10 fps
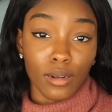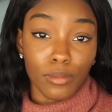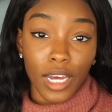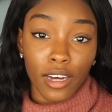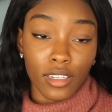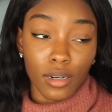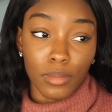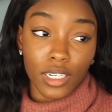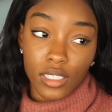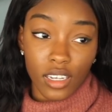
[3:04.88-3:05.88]
them down there
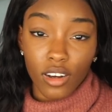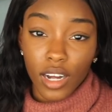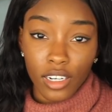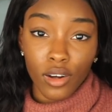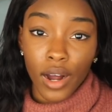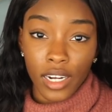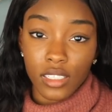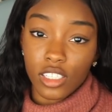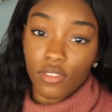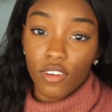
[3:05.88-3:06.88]
because they don't got no
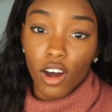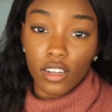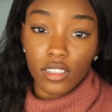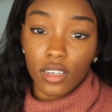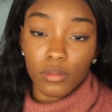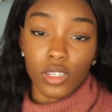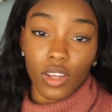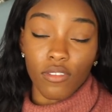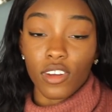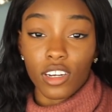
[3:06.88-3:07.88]
oxygen for all of them, so
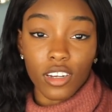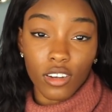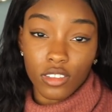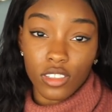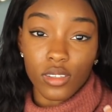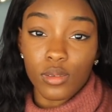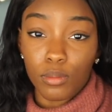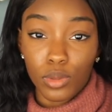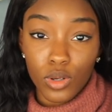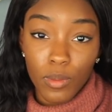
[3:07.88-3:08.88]
they figure they'll
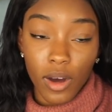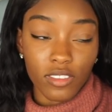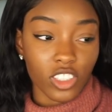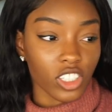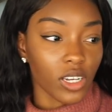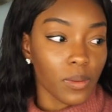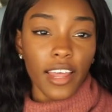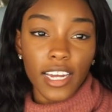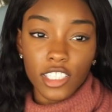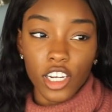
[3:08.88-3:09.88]
just boot them off the ship.
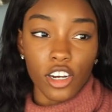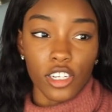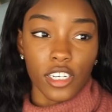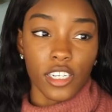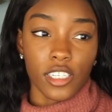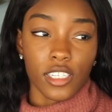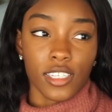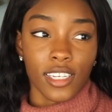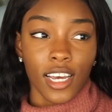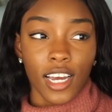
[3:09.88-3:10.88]
That show
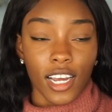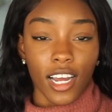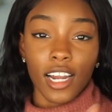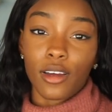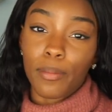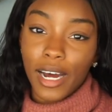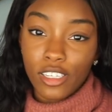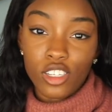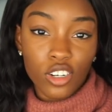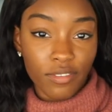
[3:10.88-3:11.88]
is kind of
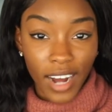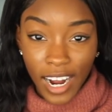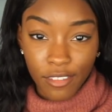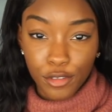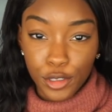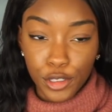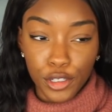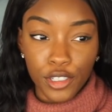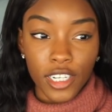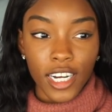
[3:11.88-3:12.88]
about
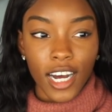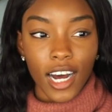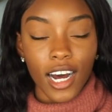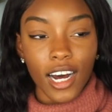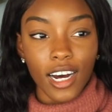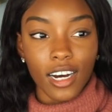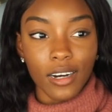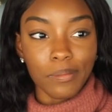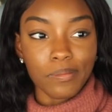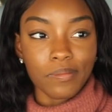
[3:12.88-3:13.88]
survival,
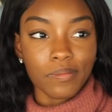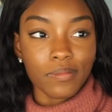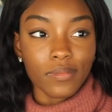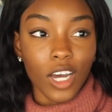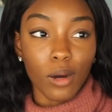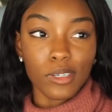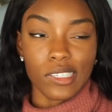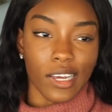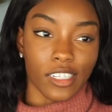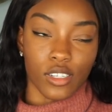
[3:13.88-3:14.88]
um,
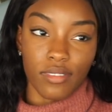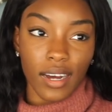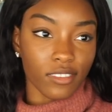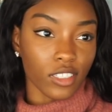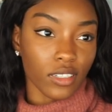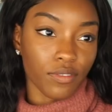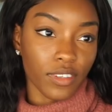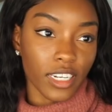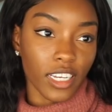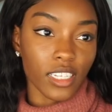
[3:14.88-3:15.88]
almost like survival of the
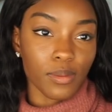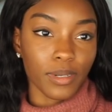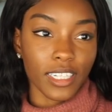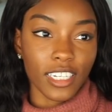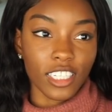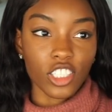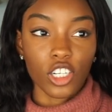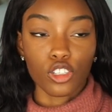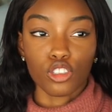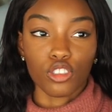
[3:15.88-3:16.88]
fittest, but then it
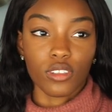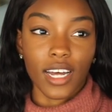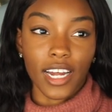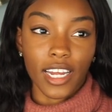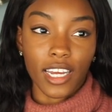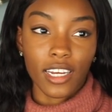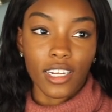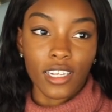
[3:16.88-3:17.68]
shows you like